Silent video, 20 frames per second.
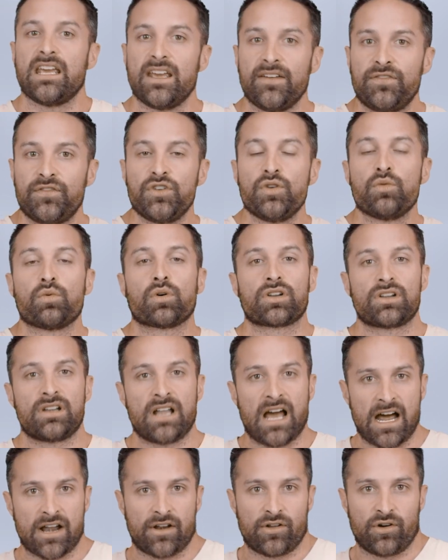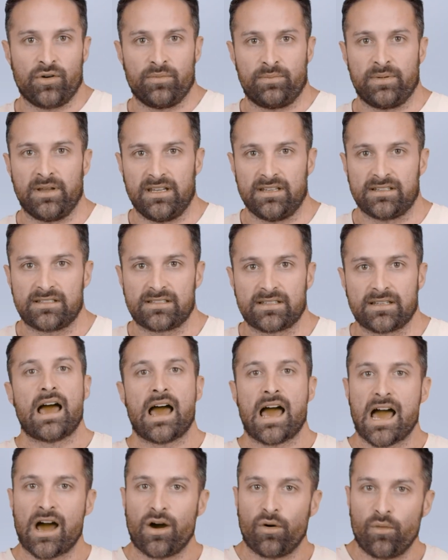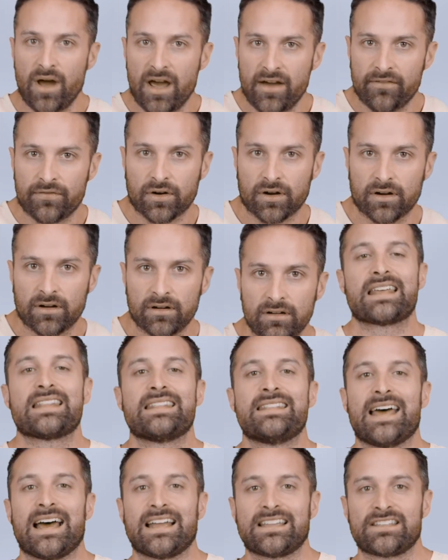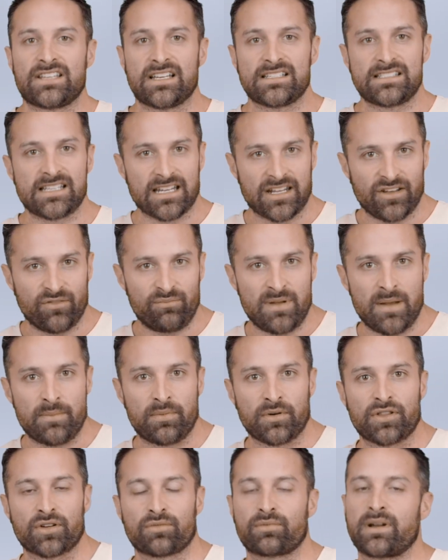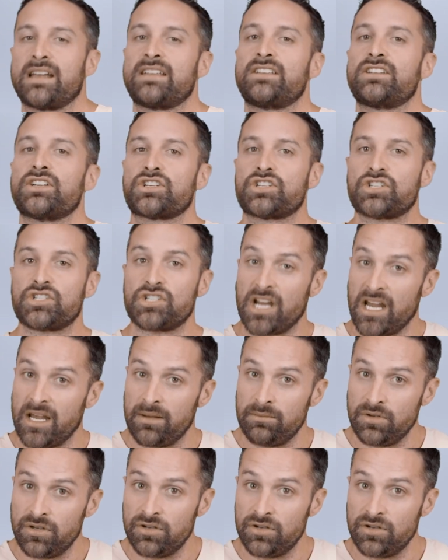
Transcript: if you were not obese. However, that doesn't give people the right to shame